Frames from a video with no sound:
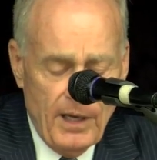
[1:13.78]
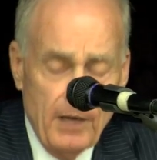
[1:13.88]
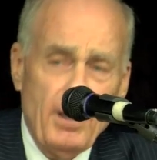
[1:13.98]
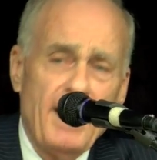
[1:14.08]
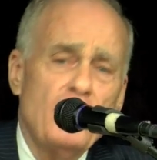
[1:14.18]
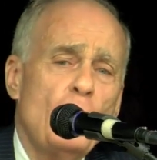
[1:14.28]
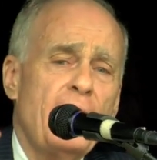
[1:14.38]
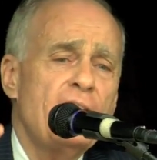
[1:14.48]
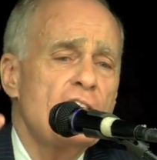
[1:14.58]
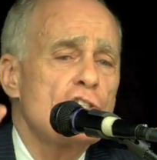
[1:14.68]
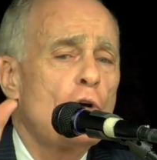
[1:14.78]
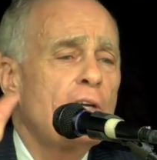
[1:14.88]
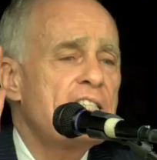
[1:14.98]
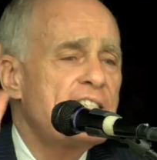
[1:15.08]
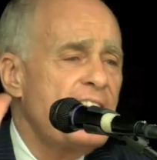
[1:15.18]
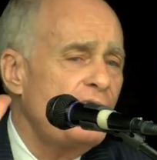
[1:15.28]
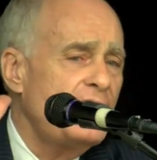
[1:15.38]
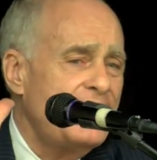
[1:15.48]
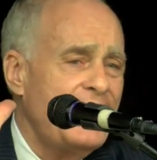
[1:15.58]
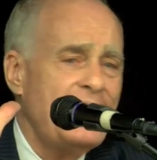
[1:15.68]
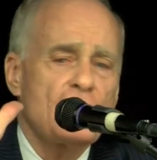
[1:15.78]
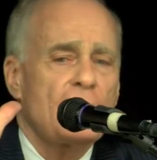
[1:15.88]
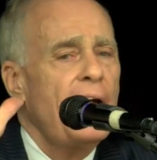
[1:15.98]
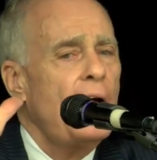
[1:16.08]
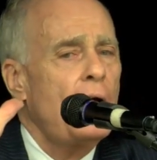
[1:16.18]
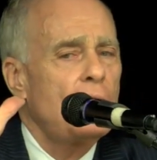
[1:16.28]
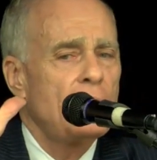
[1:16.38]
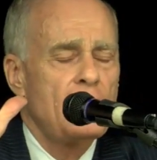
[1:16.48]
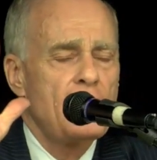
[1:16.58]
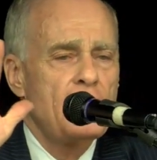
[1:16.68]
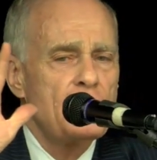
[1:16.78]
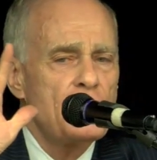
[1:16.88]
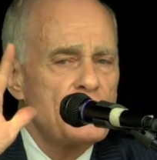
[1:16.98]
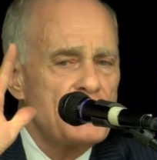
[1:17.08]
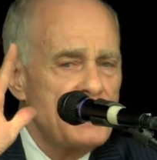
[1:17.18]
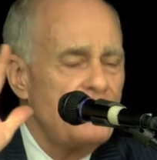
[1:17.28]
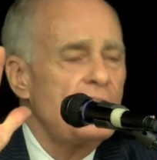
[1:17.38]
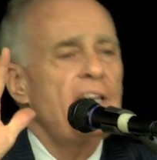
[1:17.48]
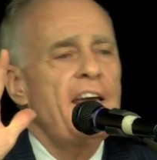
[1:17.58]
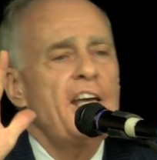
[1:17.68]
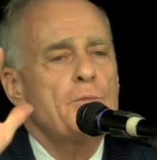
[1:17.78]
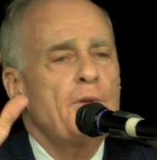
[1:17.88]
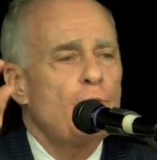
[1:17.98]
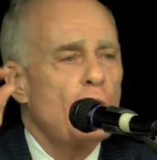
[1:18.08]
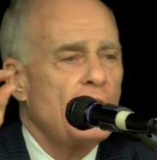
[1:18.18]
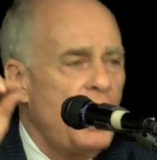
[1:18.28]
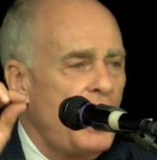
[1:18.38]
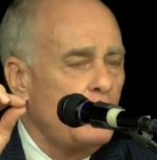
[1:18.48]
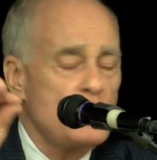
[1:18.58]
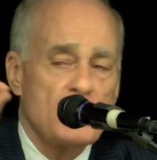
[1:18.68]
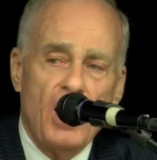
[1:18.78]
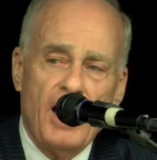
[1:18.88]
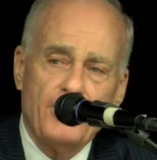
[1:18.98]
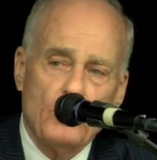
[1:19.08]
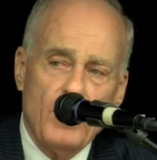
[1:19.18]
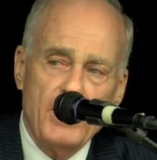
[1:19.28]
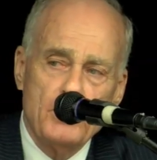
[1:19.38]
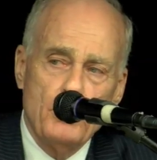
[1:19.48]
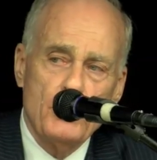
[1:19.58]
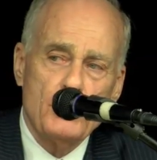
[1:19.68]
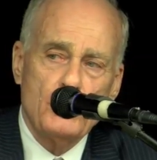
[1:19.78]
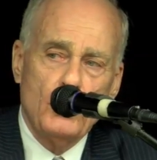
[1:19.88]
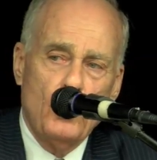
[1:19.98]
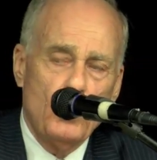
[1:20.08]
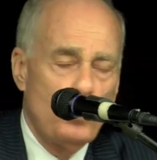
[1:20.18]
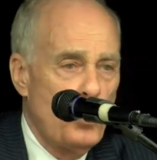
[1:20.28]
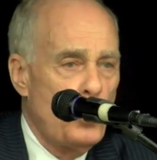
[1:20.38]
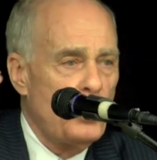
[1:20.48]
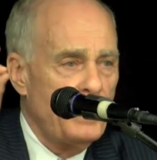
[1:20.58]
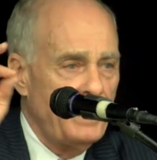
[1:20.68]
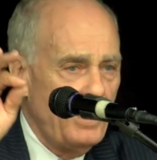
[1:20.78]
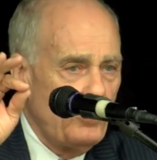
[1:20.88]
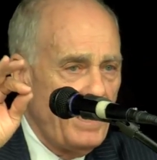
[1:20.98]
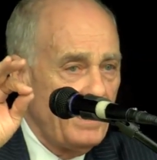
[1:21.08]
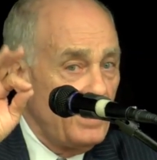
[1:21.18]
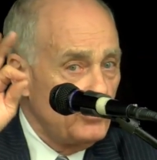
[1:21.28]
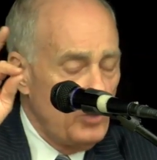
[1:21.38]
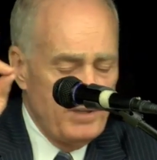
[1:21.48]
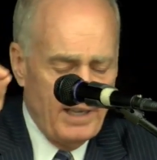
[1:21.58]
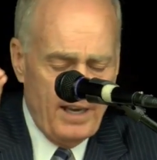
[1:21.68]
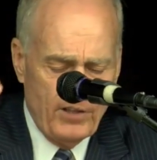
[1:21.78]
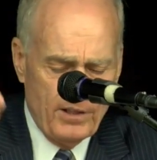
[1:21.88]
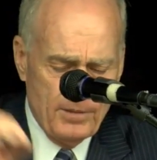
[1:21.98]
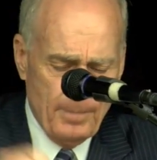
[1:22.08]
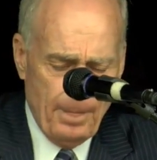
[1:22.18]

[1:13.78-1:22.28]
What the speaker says: And by the way, this is only 7 days now, just 7 days before Congress authorized Bush to go to war in Iraq, October the 11th.